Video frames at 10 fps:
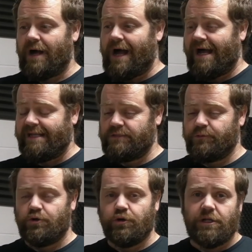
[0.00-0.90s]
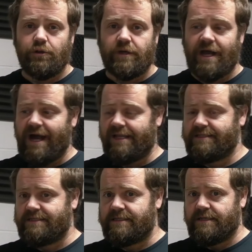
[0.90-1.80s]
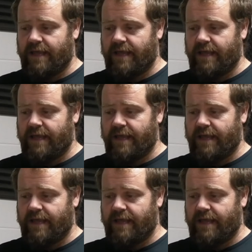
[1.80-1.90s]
and we're going to look at